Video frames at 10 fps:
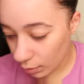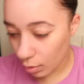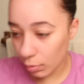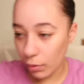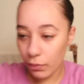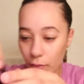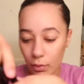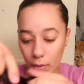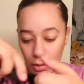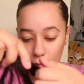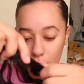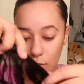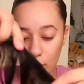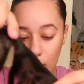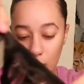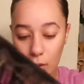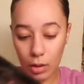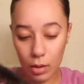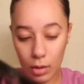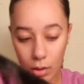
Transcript: I normally focus on the